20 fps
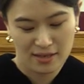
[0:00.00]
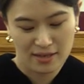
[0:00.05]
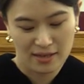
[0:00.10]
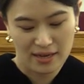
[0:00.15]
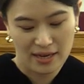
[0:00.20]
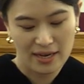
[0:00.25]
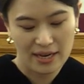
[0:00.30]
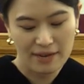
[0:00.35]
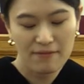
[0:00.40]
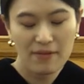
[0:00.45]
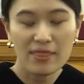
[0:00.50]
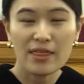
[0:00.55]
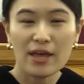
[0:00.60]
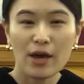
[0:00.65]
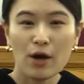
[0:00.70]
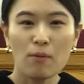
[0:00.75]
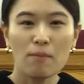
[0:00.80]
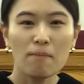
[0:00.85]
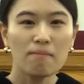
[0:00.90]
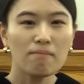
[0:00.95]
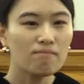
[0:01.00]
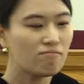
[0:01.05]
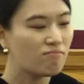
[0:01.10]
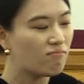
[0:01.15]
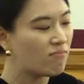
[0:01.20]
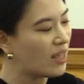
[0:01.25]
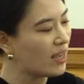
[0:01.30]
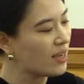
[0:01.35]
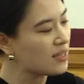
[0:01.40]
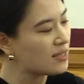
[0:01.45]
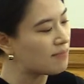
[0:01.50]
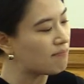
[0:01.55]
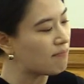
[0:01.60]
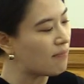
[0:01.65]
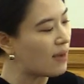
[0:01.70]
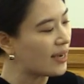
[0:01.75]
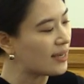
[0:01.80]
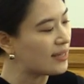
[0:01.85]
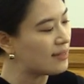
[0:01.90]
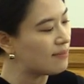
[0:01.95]
And even though things
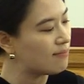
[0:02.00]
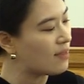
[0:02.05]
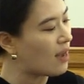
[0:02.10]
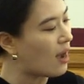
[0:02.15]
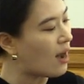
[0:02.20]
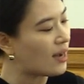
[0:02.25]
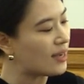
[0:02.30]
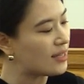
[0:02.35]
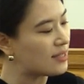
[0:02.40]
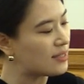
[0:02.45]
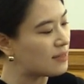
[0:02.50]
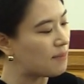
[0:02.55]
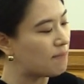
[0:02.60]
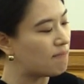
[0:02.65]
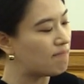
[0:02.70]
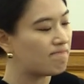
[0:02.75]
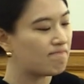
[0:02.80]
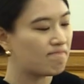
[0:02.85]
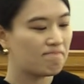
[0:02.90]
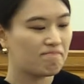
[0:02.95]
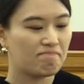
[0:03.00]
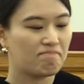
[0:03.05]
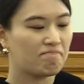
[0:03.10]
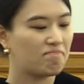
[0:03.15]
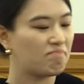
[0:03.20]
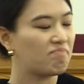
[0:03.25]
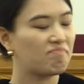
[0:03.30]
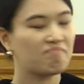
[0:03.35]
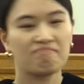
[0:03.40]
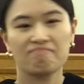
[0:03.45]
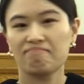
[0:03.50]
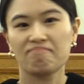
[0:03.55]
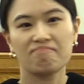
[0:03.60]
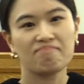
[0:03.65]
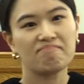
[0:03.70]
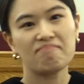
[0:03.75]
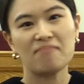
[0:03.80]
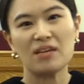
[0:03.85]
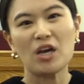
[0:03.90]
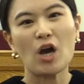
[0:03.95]
might not
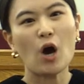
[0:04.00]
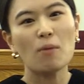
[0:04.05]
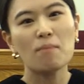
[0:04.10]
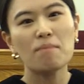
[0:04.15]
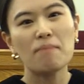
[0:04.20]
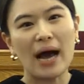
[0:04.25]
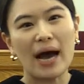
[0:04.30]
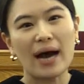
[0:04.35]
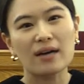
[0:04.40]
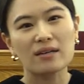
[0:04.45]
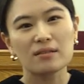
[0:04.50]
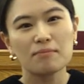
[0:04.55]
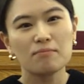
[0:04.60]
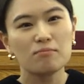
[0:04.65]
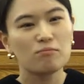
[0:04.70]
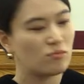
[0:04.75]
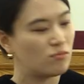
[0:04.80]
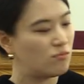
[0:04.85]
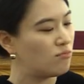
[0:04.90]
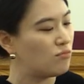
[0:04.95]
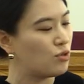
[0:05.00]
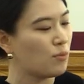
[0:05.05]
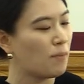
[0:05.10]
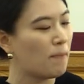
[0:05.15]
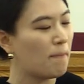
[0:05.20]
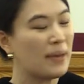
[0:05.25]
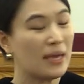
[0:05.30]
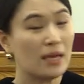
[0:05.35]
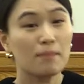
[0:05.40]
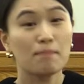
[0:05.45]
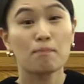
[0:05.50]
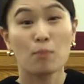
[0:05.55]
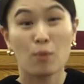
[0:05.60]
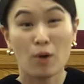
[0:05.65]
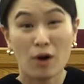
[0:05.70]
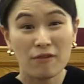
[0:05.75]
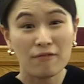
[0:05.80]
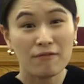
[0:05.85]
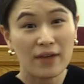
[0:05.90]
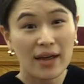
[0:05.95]
go back to being
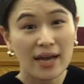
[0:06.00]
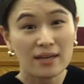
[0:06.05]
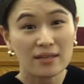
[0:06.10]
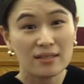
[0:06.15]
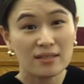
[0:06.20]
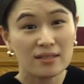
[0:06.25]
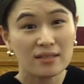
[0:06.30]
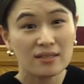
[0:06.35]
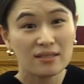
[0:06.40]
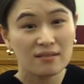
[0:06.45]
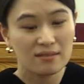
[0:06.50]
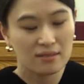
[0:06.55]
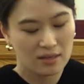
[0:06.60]
perfect,